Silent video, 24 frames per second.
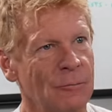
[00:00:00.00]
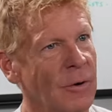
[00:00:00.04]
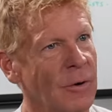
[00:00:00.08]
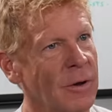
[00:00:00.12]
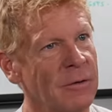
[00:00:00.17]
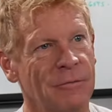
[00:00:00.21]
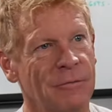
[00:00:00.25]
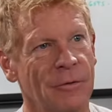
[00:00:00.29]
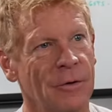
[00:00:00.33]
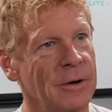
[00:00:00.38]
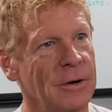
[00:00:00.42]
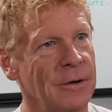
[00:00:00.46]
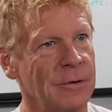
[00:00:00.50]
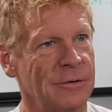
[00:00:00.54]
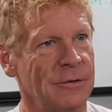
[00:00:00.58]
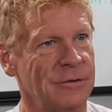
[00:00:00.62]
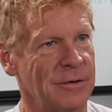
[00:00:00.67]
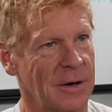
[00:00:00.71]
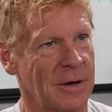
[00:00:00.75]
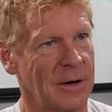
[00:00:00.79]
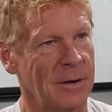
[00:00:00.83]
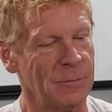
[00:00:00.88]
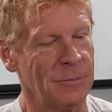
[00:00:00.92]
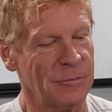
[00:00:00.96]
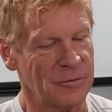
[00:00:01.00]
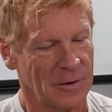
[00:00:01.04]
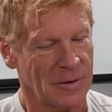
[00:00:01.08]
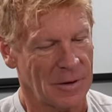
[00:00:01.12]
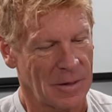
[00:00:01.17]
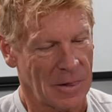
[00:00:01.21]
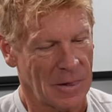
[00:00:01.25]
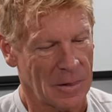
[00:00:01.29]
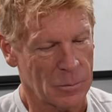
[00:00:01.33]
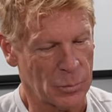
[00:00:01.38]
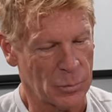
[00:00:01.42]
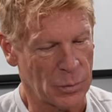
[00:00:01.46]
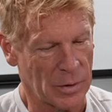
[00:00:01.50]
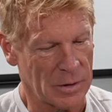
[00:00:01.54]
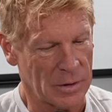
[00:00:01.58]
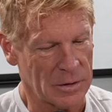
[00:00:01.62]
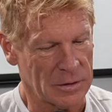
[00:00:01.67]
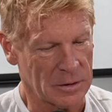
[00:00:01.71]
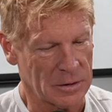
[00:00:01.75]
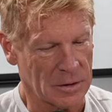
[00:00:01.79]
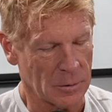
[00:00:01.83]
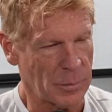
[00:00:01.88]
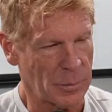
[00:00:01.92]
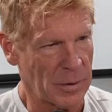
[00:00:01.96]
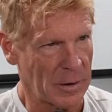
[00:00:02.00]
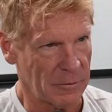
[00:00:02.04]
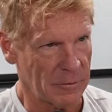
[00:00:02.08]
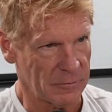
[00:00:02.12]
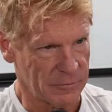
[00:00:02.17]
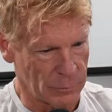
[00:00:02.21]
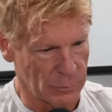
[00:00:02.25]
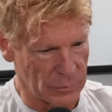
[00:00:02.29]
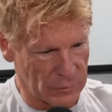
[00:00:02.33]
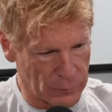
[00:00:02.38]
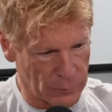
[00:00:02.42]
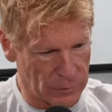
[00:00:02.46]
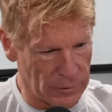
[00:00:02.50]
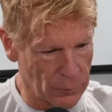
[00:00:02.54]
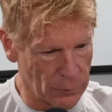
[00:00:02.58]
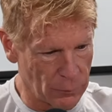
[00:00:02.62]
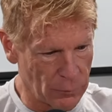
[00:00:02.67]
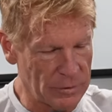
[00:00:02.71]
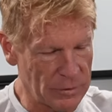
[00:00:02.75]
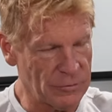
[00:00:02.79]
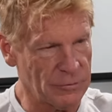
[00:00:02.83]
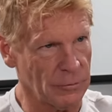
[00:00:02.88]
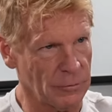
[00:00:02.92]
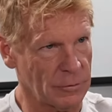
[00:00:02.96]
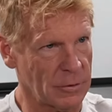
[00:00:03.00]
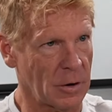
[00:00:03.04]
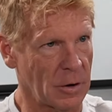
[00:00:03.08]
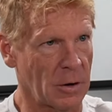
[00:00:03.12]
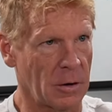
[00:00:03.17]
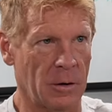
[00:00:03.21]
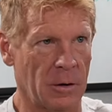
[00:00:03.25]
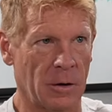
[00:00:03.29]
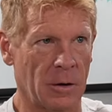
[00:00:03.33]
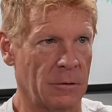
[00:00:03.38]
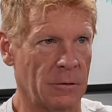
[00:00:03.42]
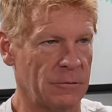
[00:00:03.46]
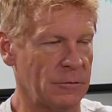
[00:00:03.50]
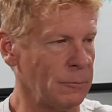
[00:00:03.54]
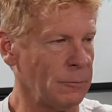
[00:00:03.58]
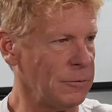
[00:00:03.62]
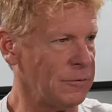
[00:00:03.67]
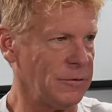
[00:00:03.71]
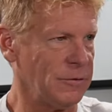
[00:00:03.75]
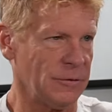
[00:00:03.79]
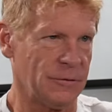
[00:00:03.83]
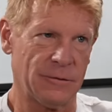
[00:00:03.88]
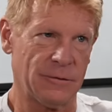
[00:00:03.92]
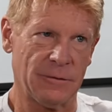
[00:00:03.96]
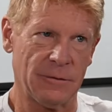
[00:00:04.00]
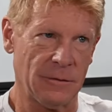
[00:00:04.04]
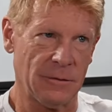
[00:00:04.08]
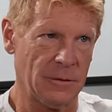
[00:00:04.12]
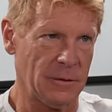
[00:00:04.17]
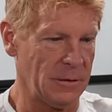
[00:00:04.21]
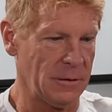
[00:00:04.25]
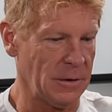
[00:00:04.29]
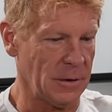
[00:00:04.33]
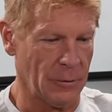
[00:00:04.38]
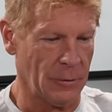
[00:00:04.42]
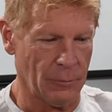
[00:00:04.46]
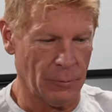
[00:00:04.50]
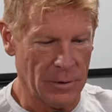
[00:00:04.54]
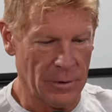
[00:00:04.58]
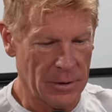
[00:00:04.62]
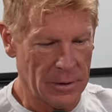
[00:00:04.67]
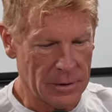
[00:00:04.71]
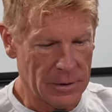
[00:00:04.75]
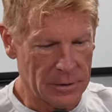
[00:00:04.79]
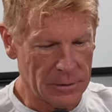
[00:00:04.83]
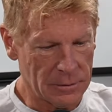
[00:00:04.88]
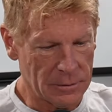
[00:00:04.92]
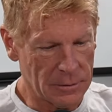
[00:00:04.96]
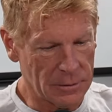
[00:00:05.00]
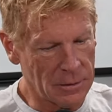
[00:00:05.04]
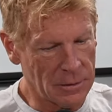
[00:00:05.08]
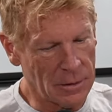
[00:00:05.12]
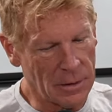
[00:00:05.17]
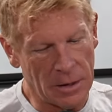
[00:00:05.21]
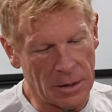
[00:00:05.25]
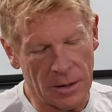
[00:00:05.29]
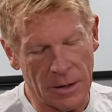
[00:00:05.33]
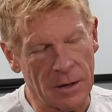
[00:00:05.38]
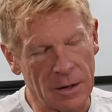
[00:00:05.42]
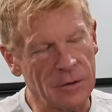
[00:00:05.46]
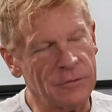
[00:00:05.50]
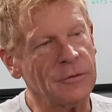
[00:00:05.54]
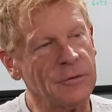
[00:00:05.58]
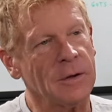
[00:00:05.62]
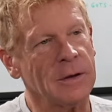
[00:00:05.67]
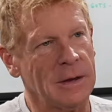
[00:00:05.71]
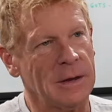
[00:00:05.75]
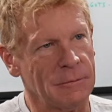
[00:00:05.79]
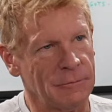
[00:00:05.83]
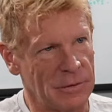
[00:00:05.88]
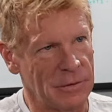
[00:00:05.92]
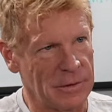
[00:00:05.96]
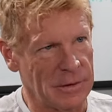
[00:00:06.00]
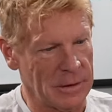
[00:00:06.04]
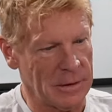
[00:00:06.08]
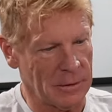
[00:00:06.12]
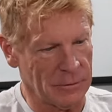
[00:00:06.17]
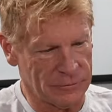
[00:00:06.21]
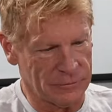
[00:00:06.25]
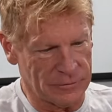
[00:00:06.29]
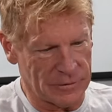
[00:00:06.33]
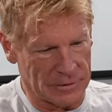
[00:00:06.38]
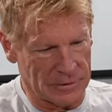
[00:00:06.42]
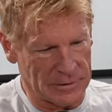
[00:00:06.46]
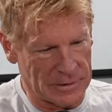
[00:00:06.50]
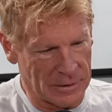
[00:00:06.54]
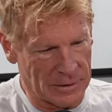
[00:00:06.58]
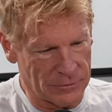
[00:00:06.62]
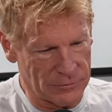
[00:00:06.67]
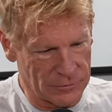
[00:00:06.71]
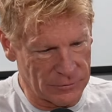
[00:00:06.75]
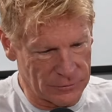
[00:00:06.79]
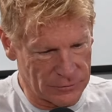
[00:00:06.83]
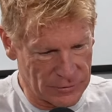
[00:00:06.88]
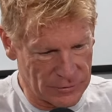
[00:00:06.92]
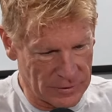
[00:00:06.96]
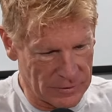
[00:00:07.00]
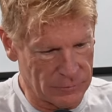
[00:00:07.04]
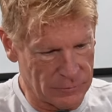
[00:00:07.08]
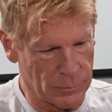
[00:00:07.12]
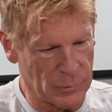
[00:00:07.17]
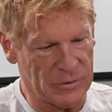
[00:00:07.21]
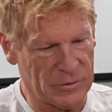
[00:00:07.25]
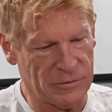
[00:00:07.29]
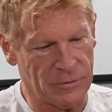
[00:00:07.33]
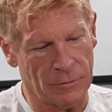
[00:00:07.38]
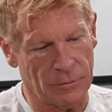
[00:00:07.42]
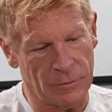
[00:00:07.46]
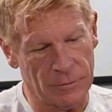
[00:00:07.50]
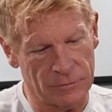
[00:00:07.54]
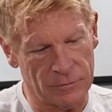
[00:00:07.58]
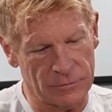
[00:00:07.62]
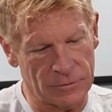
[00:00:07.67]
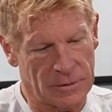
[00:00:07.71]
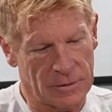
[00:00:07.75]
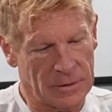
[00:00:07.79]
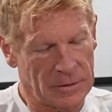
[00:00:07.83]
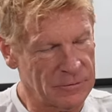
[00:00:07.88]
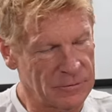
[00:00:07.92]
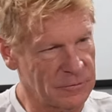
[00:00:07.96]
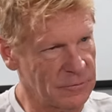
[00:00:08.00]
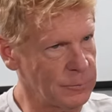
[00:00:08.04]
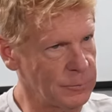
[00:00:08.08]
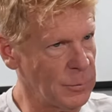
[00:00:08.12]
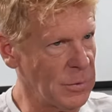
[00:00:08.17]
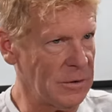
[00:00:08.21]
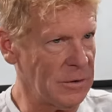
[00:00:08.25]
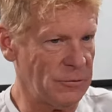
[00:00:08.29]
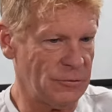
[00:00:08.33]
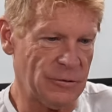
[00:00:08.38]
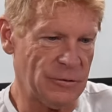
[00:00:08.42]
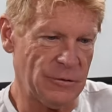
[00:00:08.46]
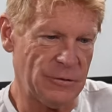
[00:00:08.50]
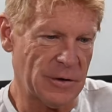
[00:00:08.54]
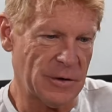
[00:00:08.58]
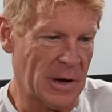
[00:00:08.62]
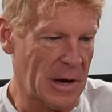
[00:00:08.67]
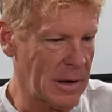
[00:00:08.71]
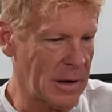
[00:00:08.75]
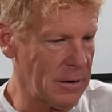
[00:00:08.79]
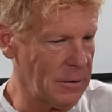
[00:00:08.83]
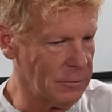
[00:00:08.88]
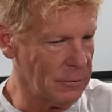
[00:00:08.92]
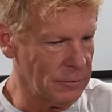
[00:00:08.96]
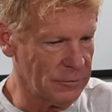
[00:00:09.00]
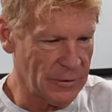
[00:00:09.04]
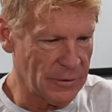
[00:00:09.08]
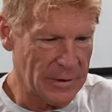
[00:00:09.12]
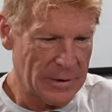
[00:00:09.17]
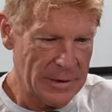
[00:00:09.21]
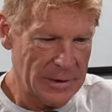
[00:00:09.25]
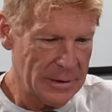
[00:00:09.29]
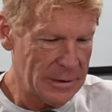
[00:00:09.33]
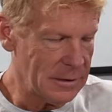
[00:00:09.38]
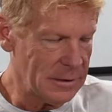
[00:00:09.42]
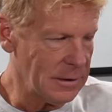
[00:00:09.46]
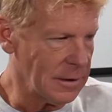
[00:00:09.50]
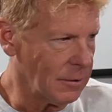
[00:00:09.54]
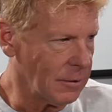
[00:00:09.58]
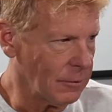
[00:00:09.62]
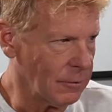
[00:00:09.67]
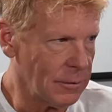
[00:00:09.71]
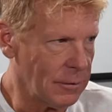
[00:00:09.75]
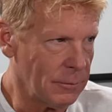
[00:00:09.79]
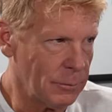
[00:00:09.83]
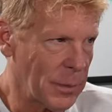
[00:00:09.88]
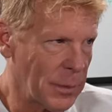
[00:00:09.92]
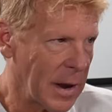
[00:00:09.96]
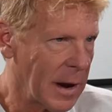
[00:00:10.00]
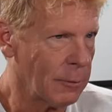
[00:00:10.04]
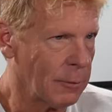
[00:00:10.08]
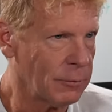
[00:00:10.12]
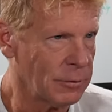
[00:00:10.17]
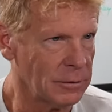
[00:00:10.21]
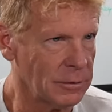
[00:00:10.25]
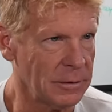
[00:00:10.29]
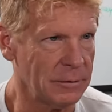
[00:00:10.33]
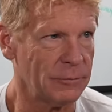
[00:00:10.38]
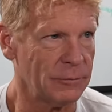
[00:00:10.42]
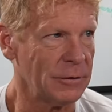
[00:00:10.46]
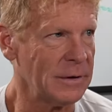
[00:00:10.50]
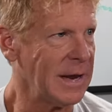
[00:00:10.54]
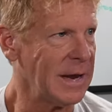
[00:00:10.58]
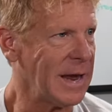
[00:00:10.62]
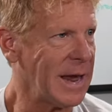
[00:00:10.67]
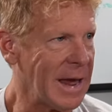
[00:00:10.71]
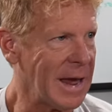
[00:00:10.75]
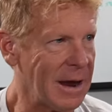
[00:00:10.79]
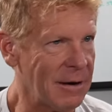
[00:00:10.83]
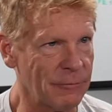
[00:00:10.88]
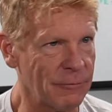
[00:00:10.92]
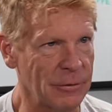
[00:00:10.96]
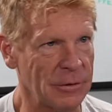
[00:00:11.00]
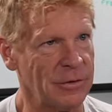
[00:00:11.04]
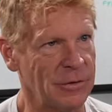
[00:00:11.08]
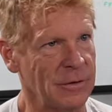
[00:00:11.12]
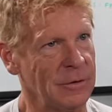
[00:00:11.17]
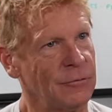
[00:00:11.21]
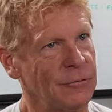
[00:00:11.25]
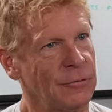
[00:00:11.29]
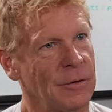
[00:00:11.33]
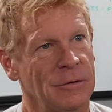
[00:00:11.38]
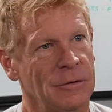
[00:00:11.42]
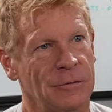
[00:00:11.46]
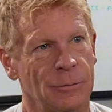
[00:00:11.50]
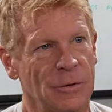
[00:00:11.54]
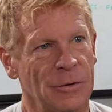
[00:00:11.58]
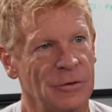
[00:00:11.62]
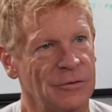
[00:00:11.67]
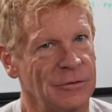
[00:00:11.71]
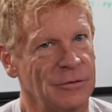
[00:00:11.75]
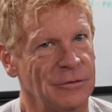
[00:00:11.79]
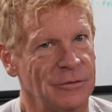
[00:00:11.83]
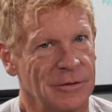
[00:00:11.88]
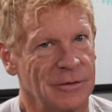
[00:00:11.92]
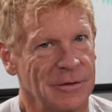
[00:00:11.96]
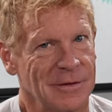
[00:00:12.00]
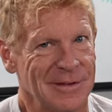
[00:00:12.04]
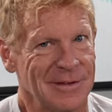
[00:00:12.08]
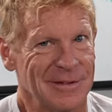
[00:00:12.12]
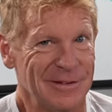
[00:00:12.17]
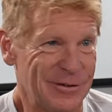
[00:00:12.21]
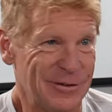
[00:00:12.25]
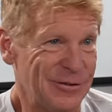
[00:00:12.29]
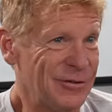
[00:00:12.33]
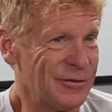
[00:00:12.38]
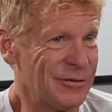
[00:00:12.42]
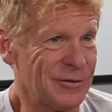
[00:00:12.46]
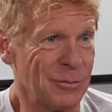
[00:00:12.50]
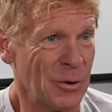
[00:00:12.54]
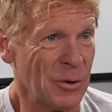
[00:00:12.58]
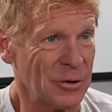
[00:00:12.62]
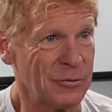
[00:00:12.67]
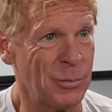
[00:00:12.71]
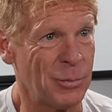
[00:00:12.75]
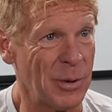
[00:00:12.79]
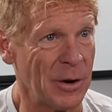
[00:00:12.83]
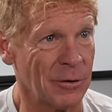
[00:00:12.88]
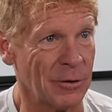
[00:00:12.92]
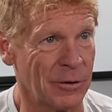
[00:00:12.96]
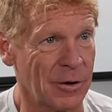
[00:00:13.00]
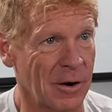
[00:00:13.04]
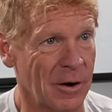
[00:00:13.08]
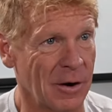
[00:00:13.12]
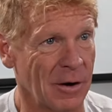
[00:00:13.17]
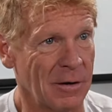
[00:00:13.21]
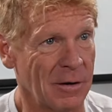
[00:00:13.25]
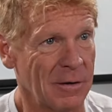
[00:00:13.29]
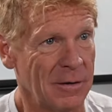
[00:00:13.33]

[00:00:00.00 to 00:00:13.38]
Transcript: run very good times, but the comparison between the original car and ours, it was just, you know, it's like everything else. Technology has changed materials, suspension, tires, you know, power delivery, everything, transmissions. It's just a much better car.